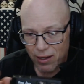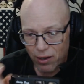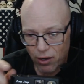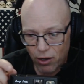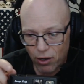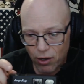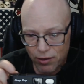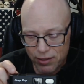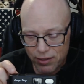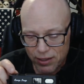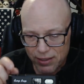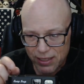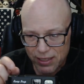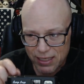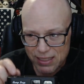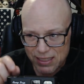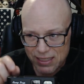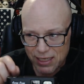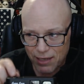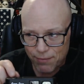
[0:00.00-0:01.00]
On the
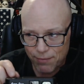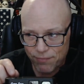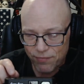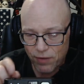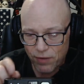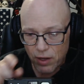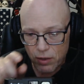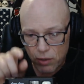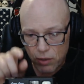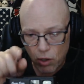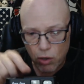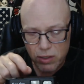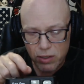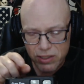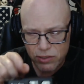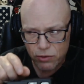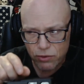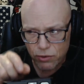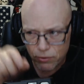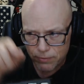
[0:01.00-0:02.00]
DCM, and
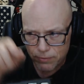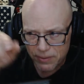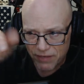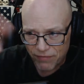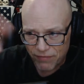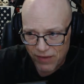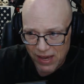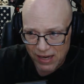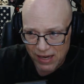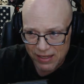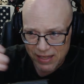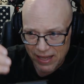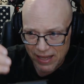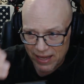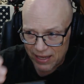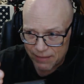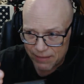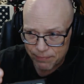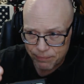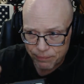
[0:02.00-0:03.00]
also the fact
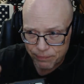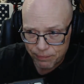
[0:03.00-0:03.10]
that